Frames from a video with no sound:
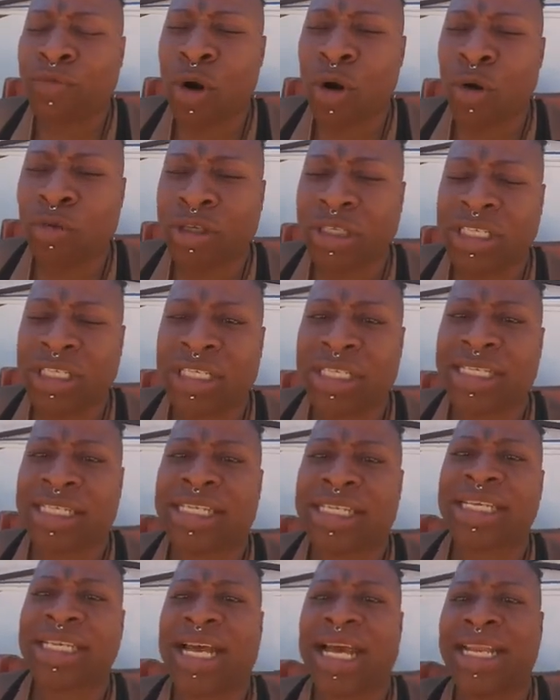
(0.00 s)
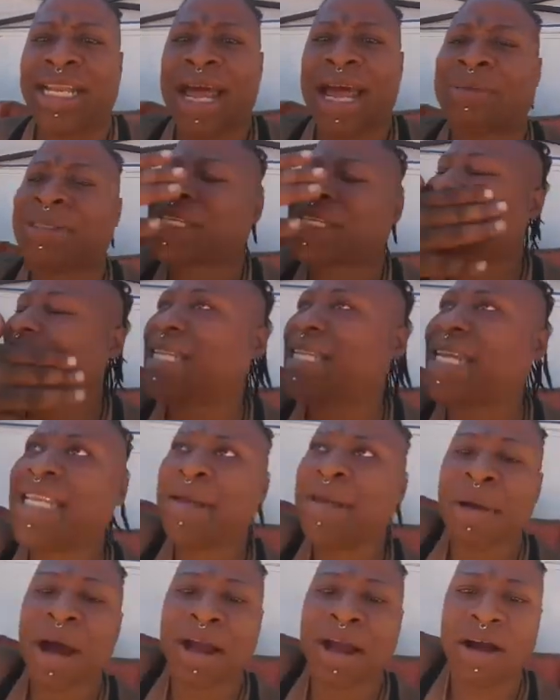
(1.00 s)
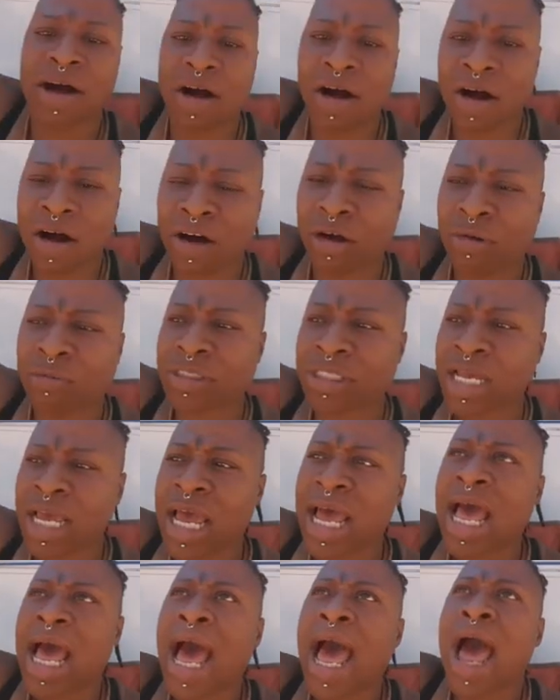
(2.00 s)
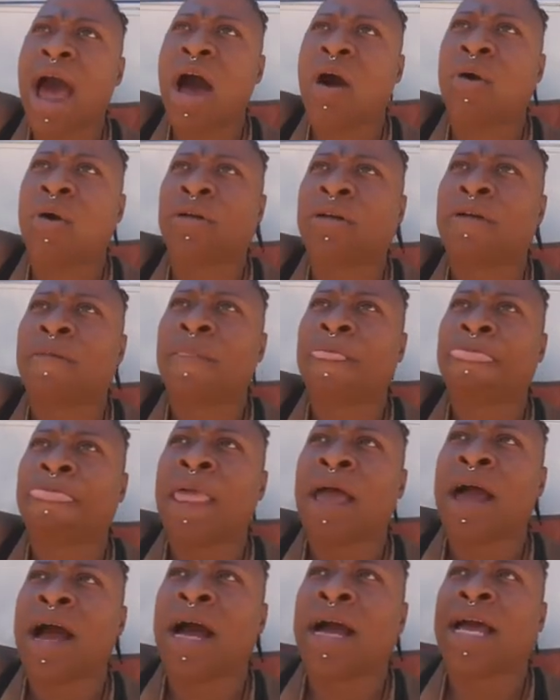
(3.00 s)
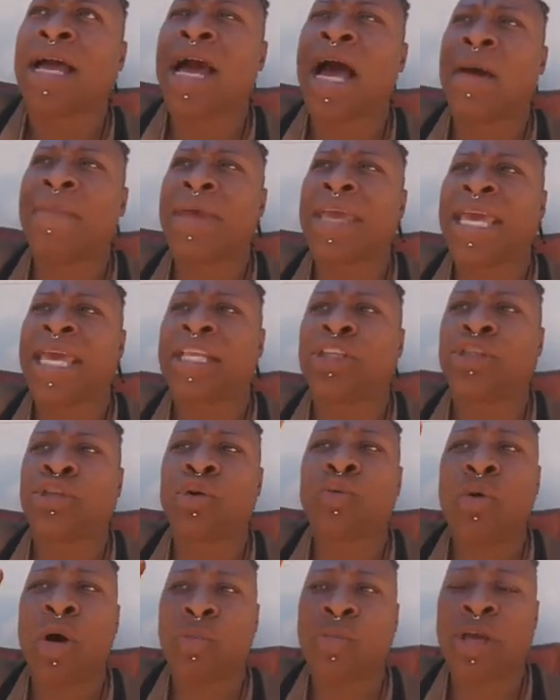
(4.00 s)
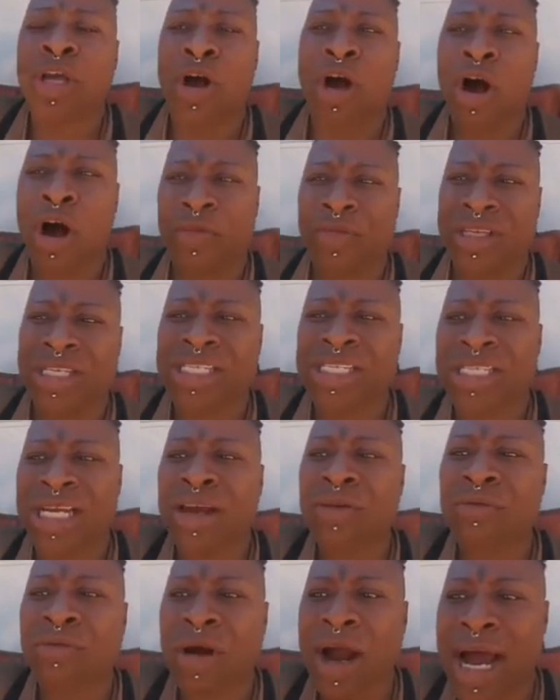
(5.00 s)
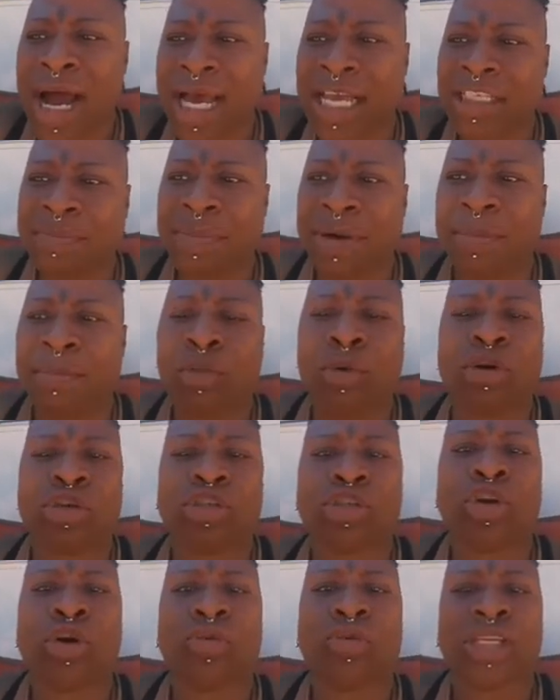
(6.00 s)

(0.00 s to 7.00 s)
and we rolled into the sun, and I was extending my arms out, coming into what we call the sunrise, but more so the